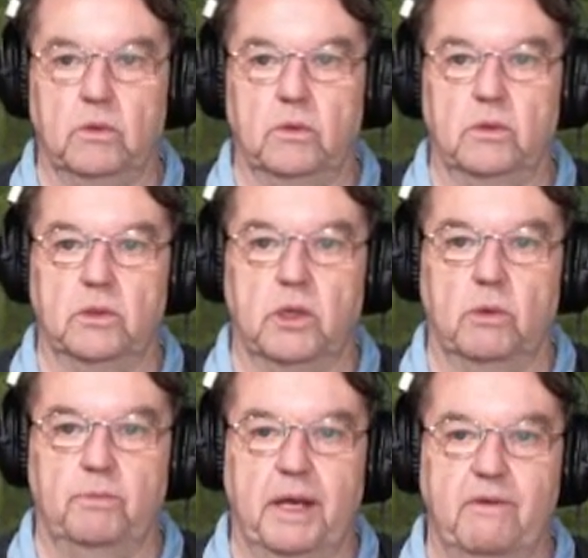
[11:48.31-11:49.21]
So
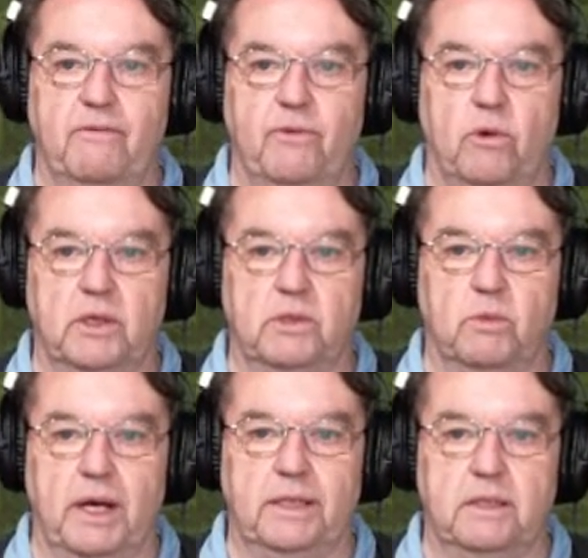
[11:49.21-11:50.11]
player 4 is
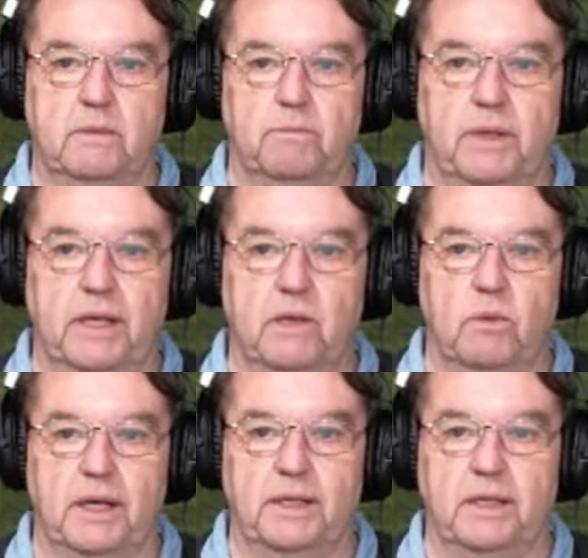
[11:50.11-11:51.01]
white. Player
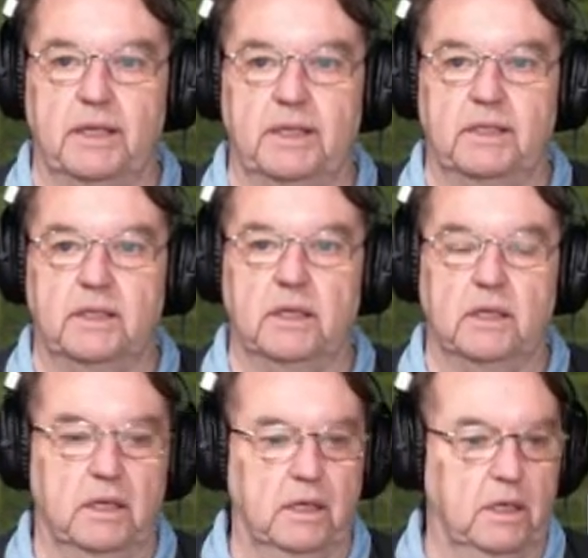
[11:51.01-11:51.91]
1 is
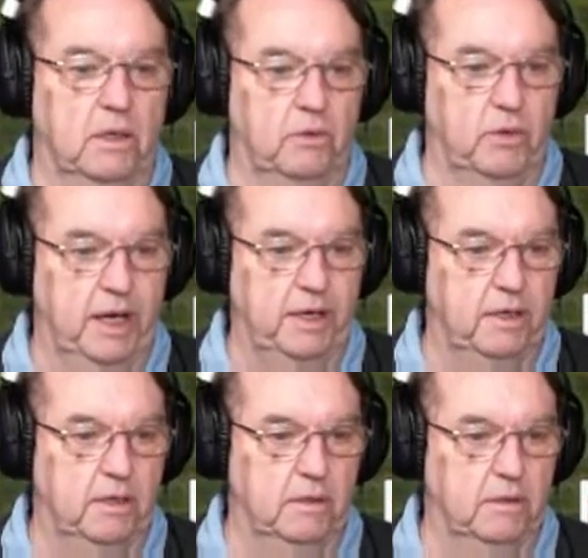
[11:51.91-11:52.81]
red.
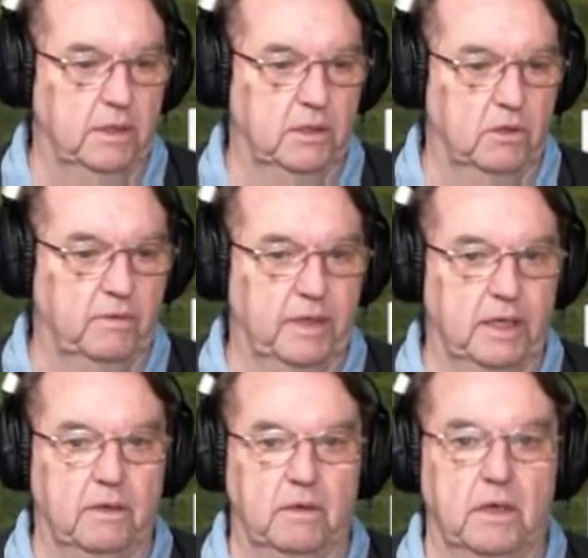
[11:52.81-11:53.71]
It's over
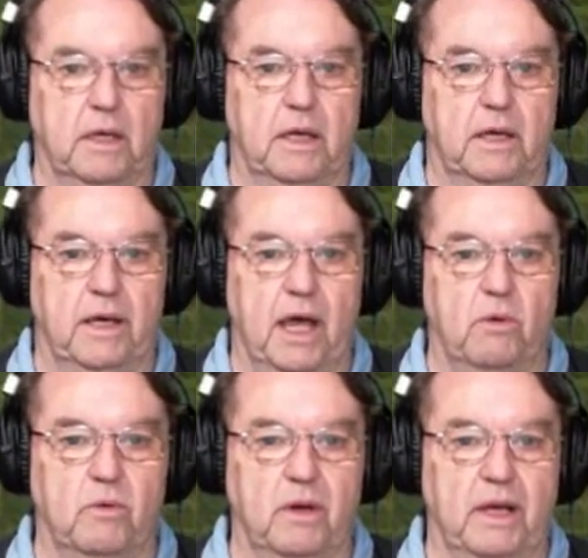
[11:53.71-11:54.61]
here.
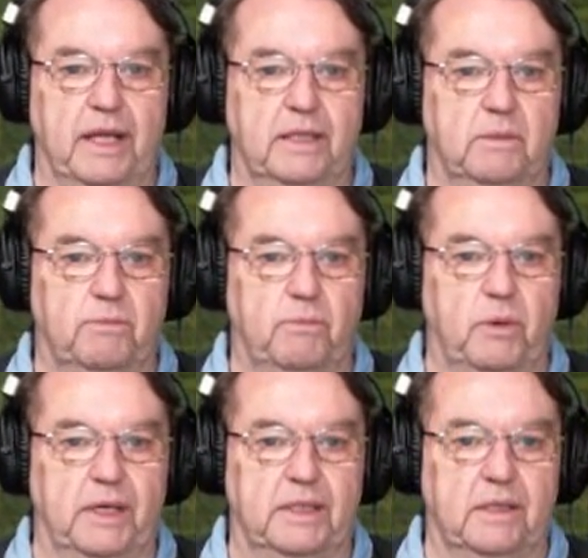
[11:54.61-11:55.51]
Now let's
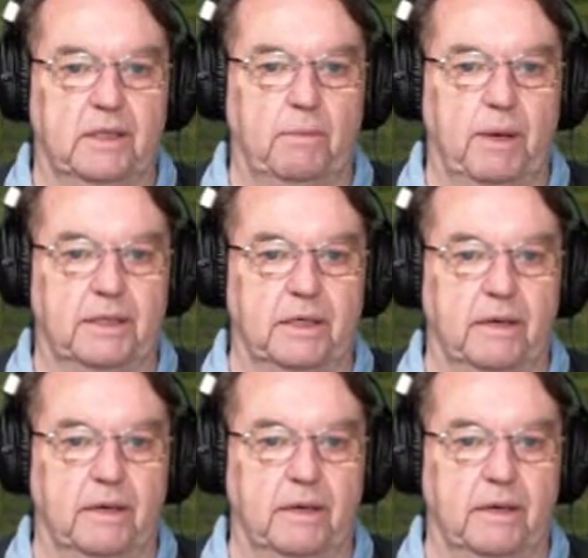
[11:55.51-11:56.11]
press the button.